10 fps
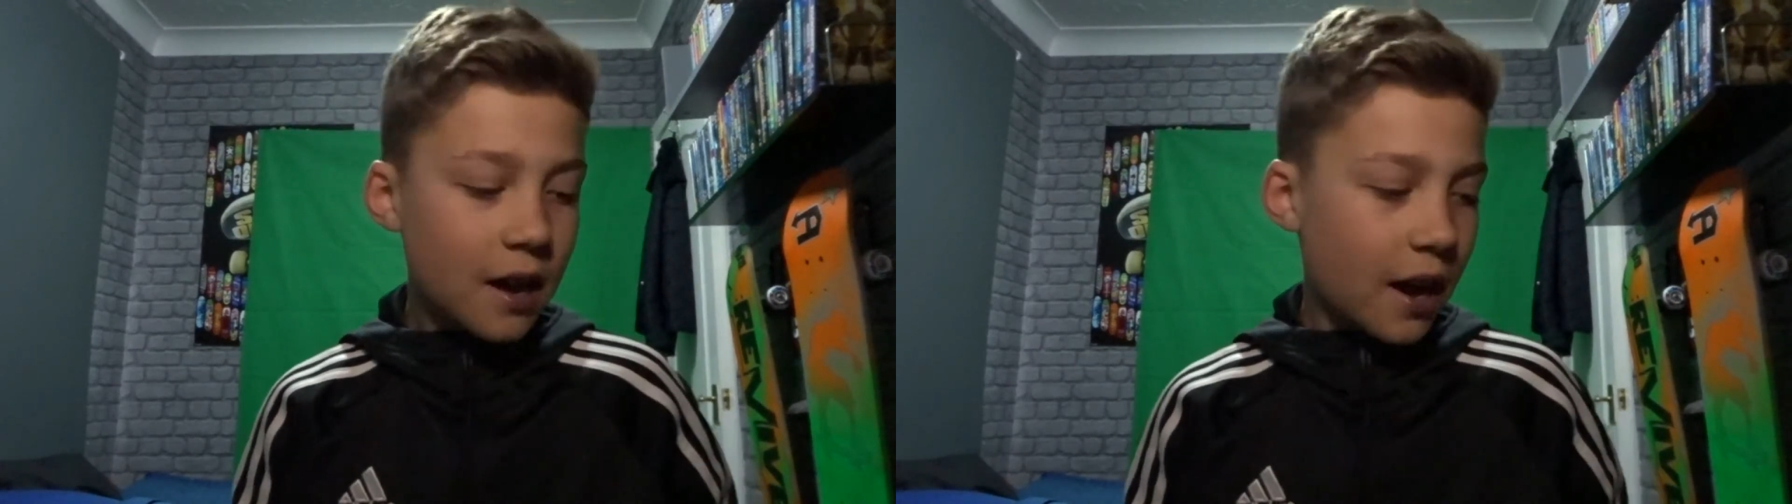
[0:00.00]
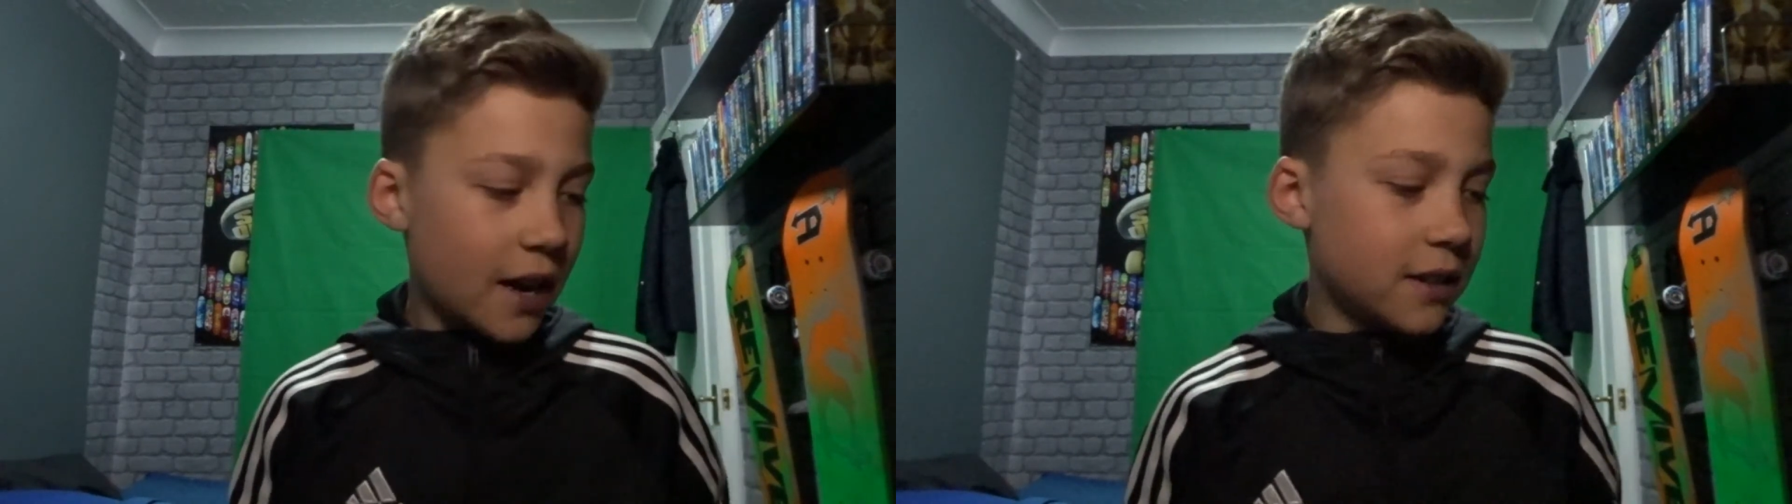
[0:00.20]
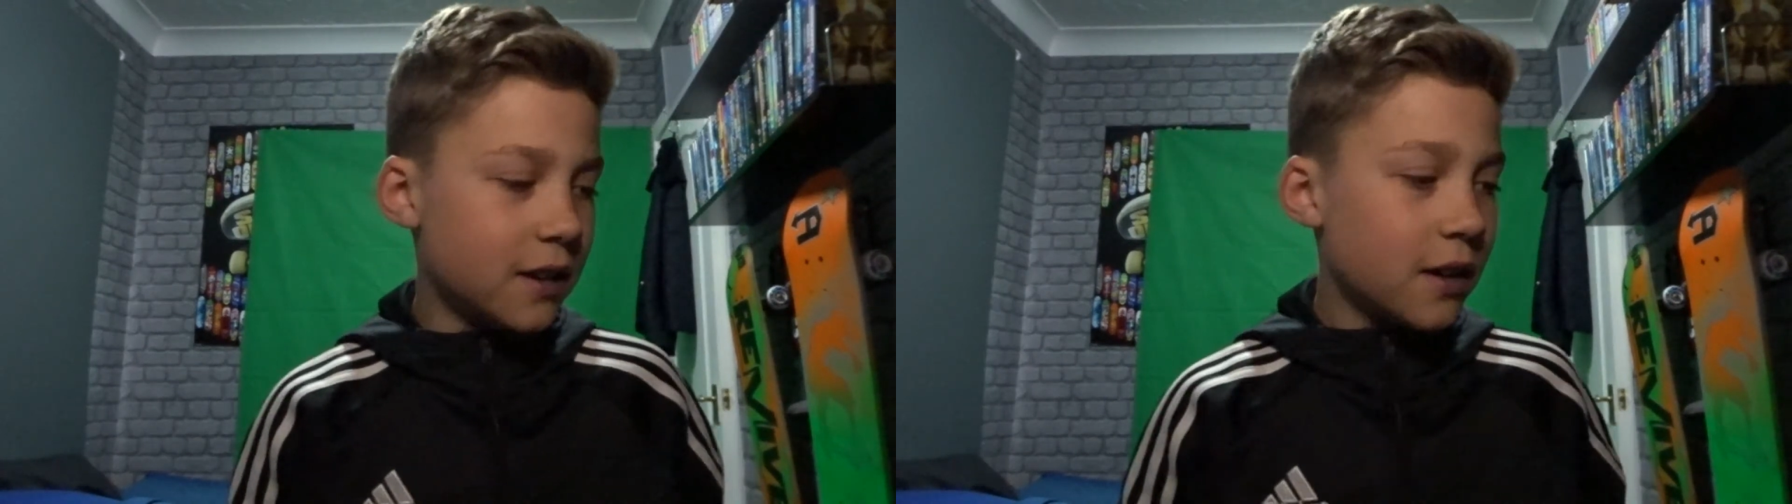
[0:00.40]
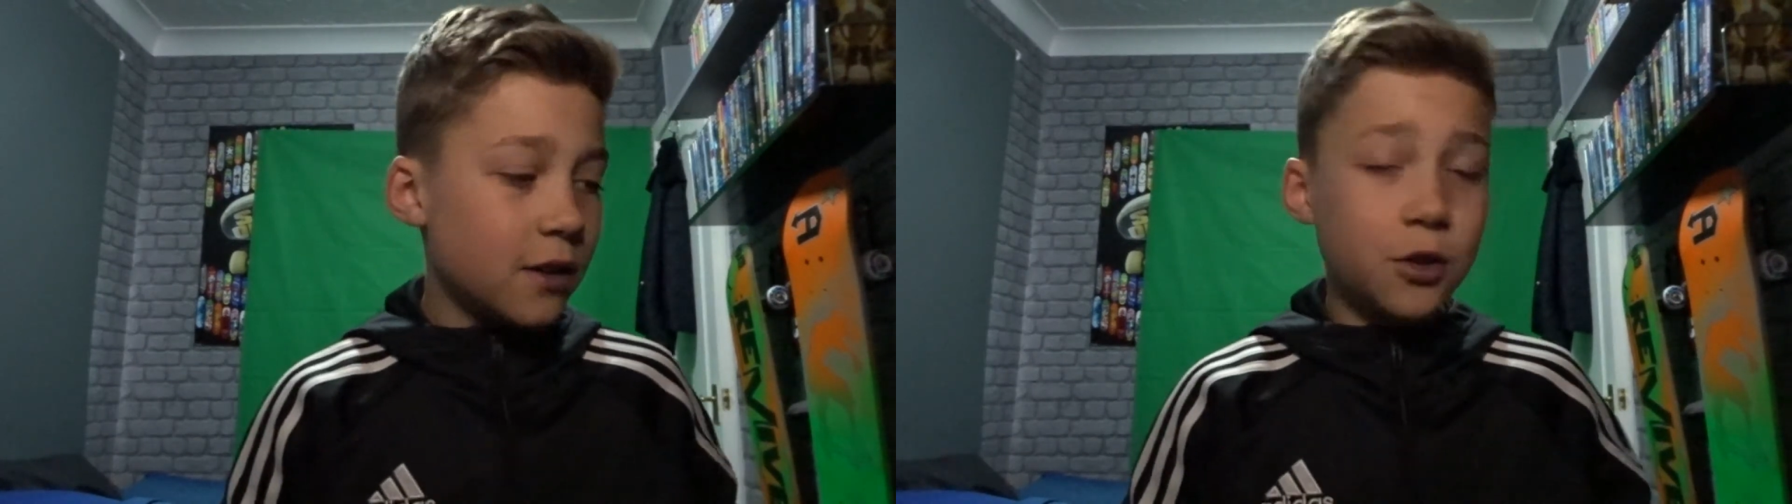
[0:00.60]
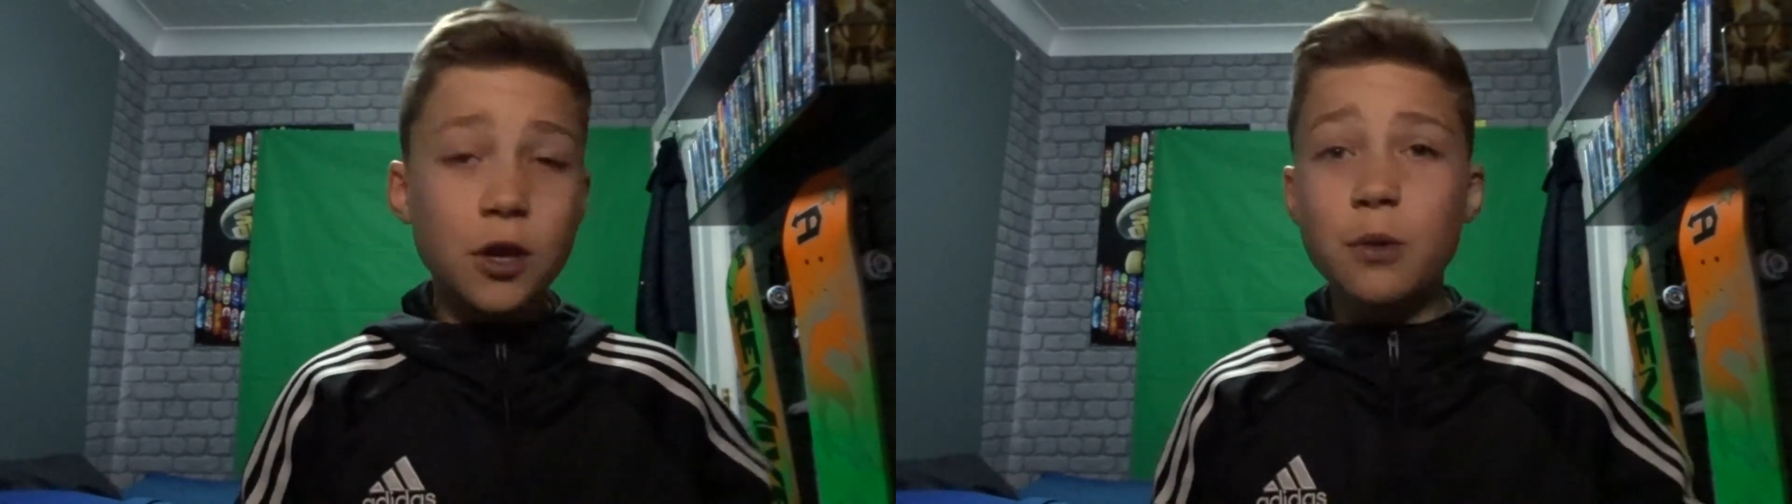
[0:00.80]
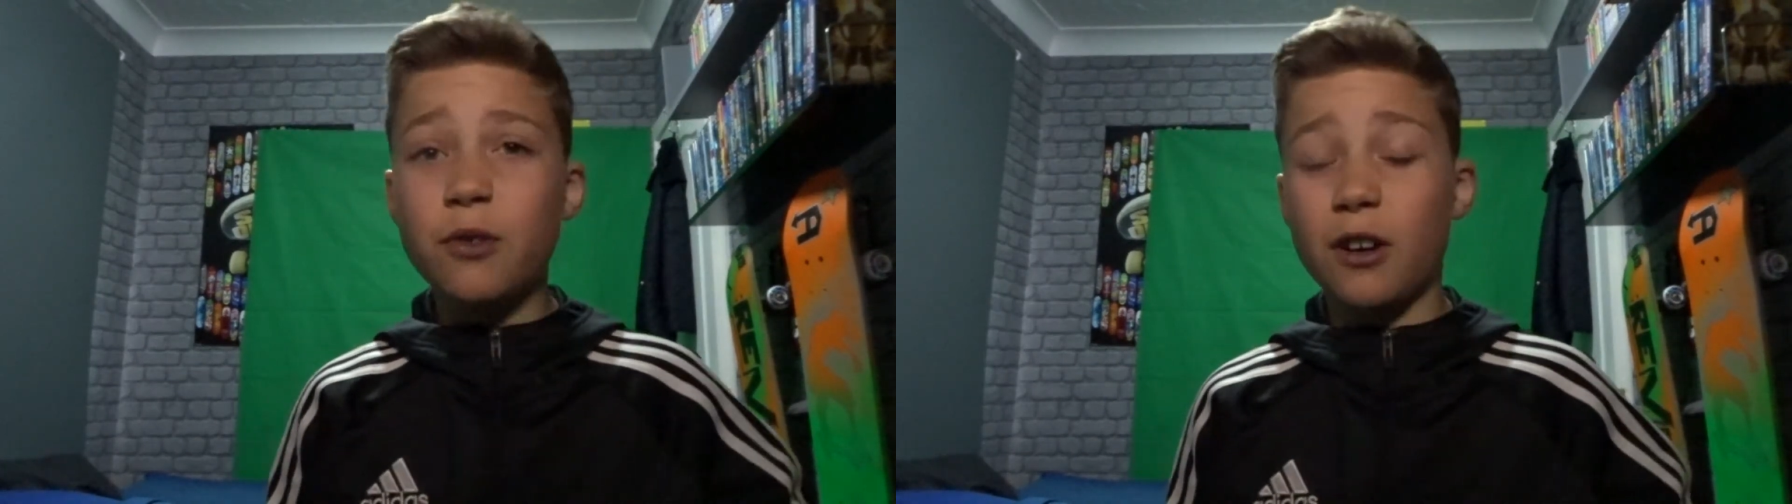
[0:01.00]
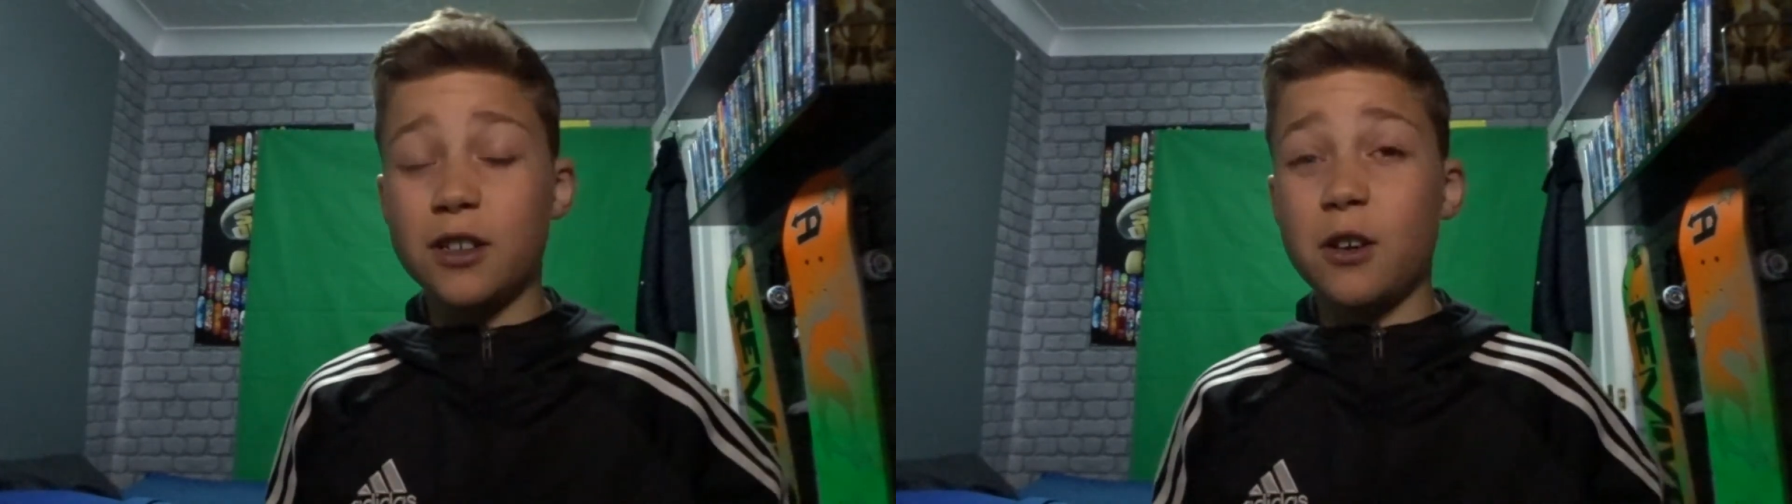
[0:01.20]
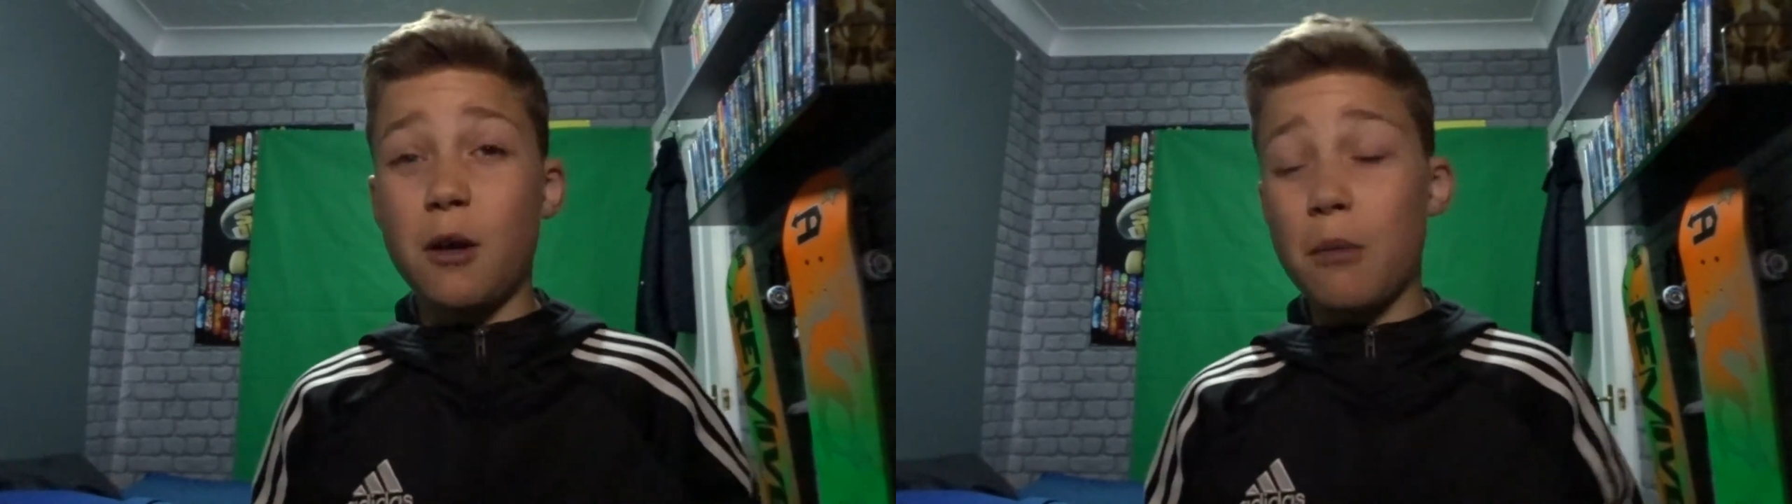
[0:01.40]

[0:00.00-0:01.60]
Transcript: And just before I start,